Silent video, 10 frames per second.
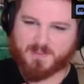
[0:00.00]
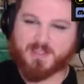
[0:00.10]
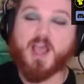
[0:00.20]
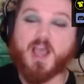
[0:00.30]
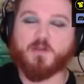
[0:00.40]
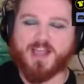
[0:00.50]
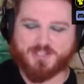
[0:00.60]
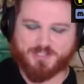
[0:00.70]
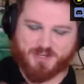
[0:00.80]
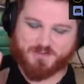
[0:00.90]
Oh,
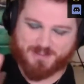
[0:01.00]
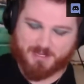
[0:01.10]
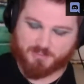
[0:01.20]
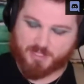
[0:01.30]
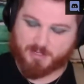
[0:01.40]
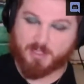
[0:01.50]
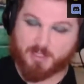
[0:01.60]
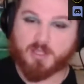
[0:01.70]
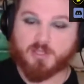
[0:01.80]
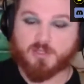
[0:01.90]
gotcha, Joe. I understand.
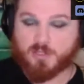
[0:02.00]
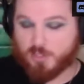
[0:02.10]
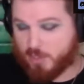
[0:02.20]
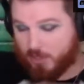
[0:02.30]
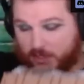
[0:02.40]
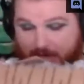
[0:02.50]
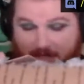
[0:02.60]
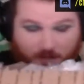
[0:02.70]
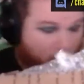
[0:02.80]
Guys,